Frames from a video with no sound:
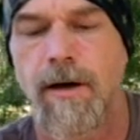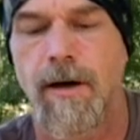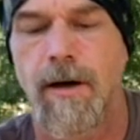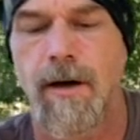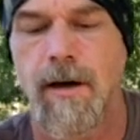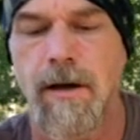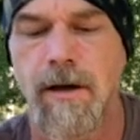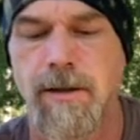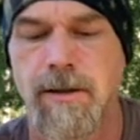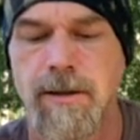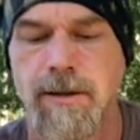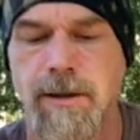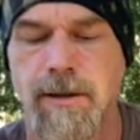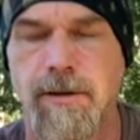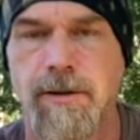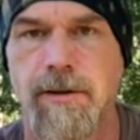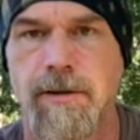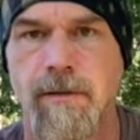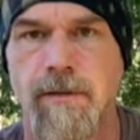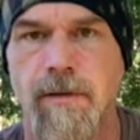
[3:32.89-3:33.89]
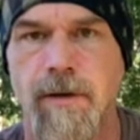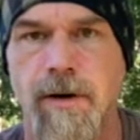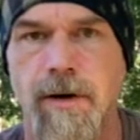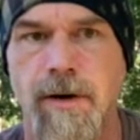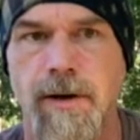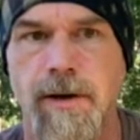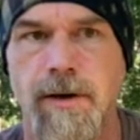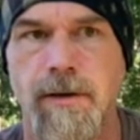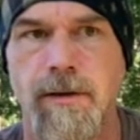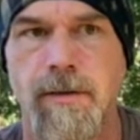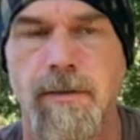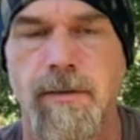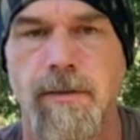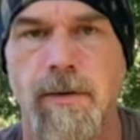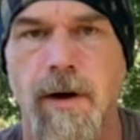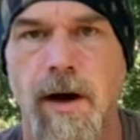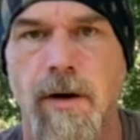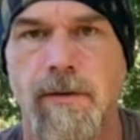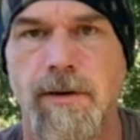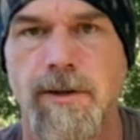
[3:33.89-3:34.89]
Uh, cedar is a very
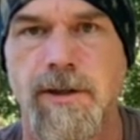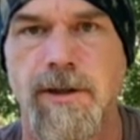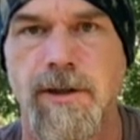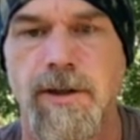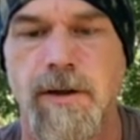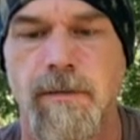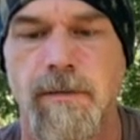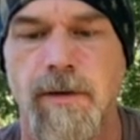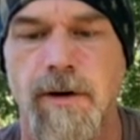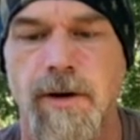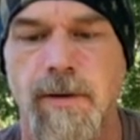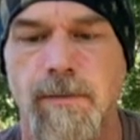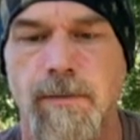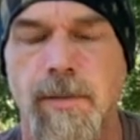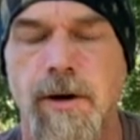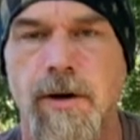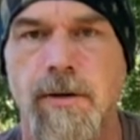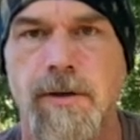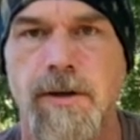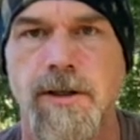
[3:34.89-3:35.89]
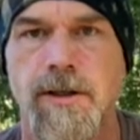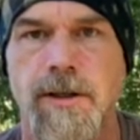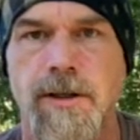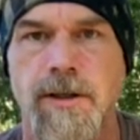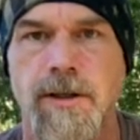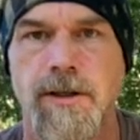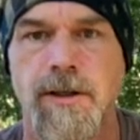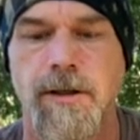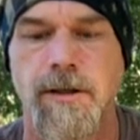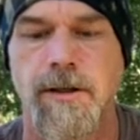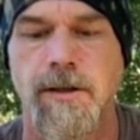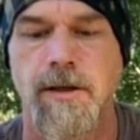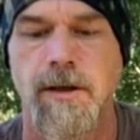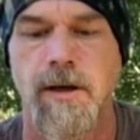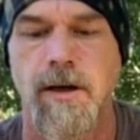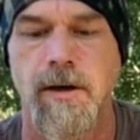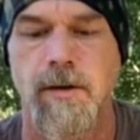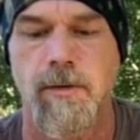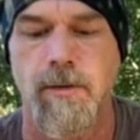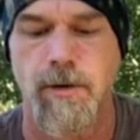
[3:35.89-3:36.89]
rot resistant, very bug resistant
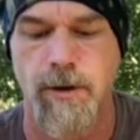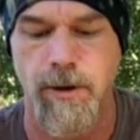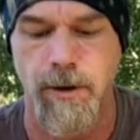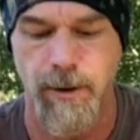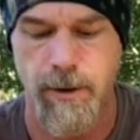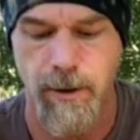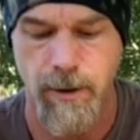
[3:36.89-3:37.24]
uh, wood.